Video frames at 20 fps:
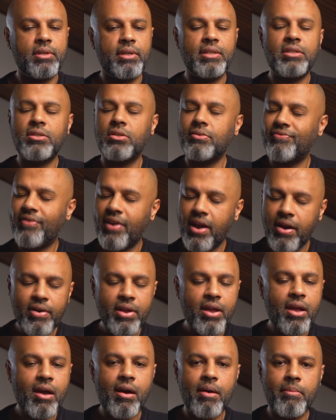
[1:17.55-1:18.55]
It's
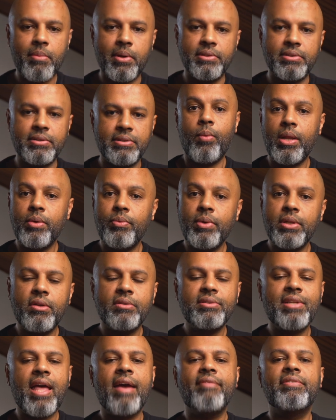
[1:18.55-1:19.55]
very common. When we
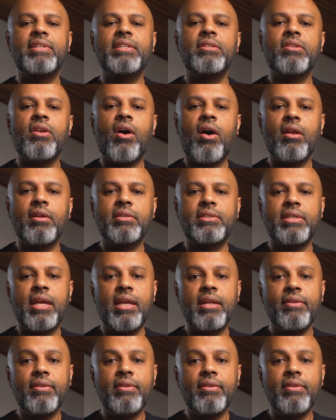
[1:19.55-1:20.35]
don't have the knowledge